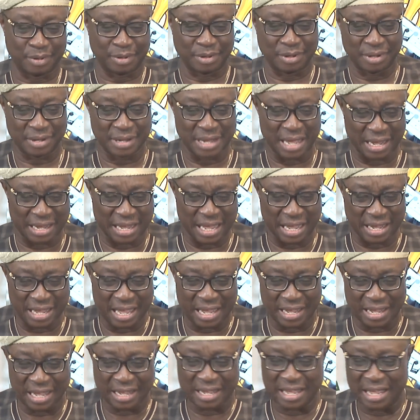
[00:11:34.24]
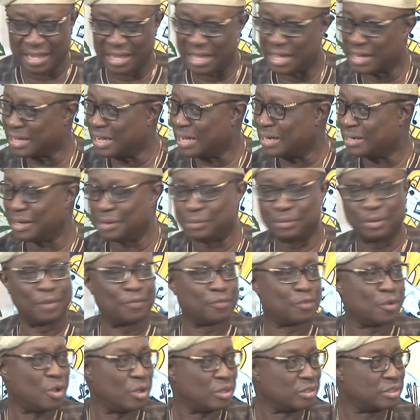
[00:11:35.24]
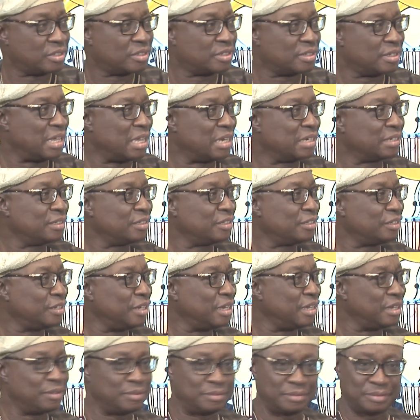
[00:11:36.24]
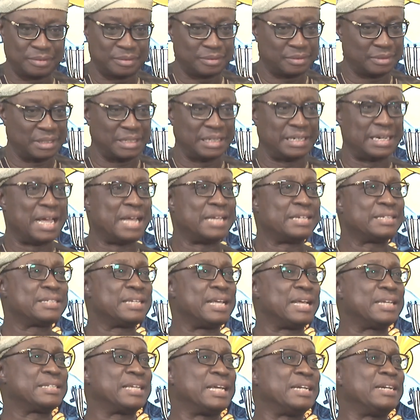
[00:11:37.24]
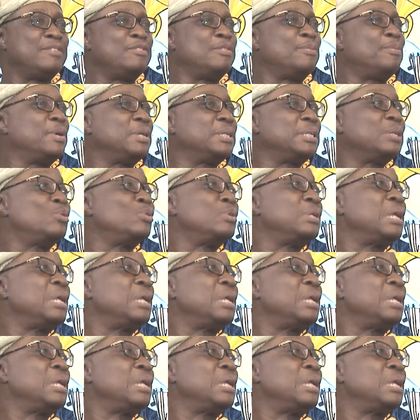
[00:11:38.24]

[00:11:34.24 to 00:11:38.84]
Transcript: of course, dancers and everybody will now